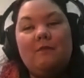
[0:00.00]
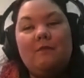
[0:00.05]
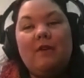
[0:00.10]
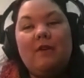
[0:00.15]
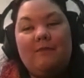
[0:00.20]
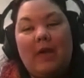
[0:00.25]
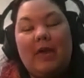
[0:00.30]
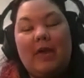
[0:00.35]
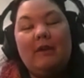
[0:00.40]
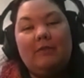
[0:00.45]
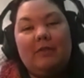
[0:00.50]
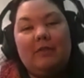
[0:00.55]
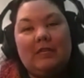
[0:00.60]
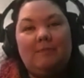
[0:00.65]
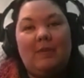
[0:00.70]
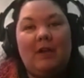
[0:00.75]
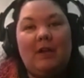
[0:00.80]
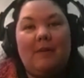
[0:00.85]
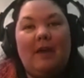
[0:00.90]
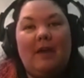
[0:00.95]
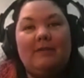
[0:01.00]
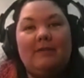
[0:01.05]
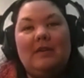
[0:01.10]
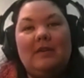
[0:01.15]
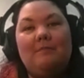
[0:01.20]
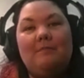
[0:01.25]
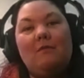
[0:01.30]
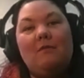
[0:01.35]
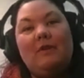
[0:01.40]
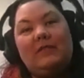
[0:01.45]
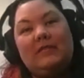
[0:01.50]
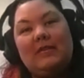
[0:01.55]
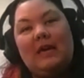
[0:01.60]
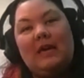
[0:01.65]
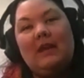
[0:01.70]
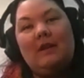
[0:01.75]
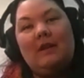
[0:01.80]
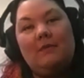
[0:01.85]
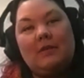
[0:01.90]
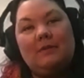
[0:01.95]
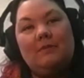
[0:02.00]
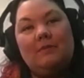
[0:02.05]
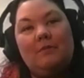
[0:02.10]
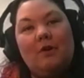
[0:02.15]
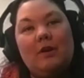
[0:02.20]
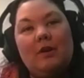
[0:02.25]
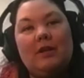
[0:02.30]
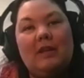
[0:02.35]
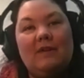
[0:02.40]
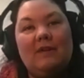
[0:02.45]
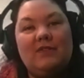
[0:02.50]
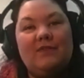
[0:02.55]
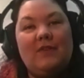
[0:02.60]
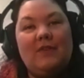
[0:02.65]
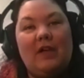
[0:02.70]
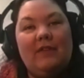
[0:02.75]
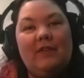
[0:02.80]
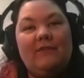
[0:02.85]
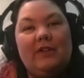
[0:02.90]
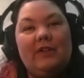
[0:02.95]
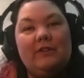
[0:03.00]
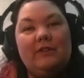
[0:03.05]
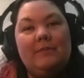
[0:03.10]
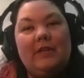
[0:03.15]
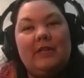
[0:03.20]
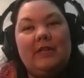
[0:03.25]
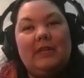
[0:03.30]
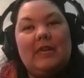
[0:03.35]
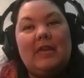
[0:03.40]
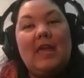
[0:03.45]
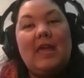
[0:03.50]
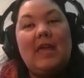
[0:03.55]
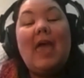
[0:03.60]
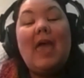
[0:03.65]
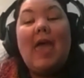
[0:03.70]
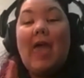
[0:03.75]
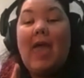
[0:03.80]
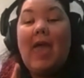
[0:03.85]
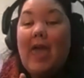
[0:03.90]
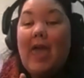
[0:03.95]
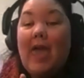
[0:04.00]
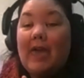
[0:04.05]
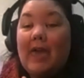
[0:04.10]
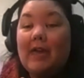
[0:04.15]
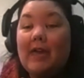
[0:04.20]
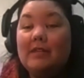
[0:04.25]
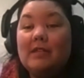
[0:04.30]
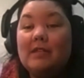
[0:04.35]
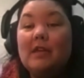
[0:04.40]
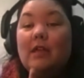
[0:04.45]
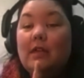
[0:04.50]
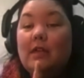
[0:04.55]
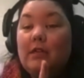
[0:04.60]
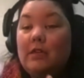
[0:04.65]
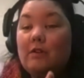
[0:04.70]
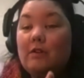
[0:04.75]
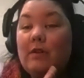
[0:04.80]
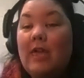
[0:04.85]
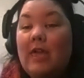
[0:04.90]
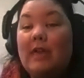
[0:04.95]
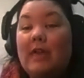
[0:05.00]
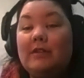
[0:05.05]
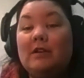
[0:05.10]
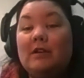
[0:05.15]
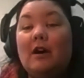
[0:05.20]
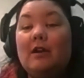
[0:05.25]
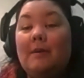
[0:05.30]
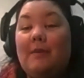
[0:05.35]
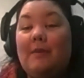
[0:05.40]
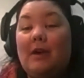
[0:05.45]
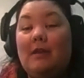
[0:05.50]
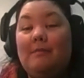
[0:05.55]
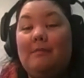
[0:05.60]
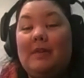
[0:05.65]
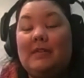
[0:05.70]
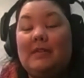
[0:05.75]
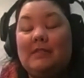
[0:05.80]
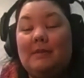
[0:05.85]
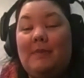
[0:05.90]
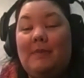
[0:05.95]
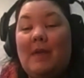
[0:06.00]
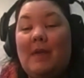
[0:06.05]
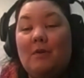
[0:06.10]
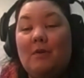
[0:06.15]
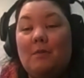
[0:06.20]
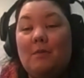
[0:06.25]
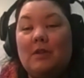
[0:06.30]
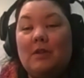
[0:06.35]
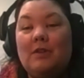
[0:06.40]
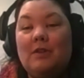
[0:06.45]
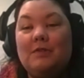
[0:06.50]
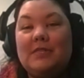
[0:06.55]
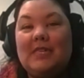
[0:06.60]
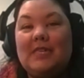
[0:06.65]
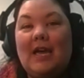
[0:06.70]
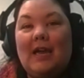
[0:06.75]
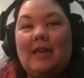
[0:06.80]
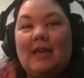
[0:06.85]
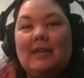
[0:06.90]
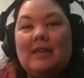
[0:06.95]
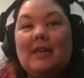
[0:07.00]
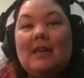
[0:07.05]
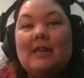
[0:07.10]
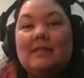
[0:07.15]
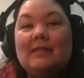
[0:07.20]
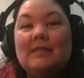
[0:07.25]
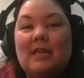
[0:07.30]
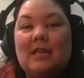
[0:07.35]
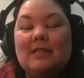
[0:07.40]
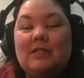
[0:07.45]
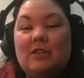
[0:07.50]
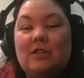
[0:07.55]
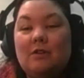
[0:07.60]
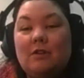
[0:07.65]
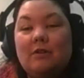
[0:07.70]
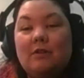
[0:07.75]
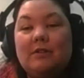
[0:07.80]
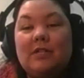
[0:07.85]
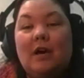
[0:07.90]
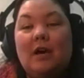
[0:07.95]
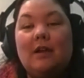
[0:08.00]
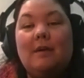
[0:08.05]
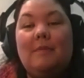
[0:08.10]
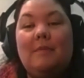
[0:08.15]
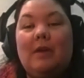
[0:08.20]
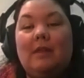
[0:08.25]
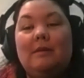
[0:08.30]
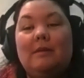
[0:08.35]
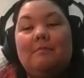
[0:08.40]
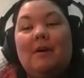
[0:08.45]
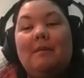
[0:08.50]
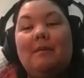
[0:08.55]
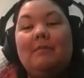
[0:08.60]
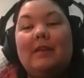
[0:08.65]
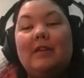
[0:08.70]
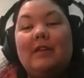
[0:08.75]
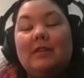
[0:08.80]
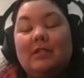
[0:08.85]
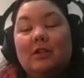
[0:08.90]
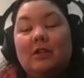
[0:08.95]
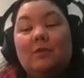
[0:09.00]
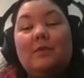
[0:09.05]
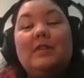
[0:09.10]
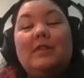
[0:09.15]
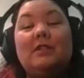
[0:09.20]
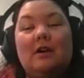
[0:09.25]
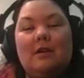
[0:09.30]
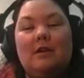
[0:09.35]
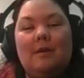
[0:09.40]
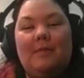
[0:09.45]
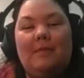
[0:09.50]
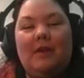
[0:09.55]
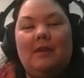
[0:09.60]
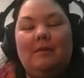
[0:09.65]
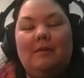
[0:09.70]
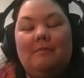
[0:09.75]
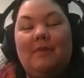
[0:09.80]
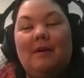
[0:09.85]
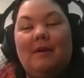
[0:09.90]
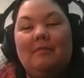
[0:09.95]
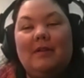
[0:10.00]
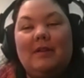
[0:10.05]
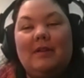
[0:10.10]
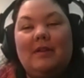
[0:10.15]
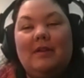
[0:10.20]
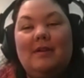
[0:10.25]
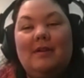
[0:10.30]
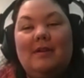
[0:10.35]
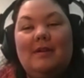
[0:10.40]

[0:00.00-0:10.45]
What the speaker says: paid out this bug bounty, but we decided it wasn't important enough to file a vulnerability, and you can't talk about it because the paperwork you signed says you don't talk about it in public until we talk about it in public.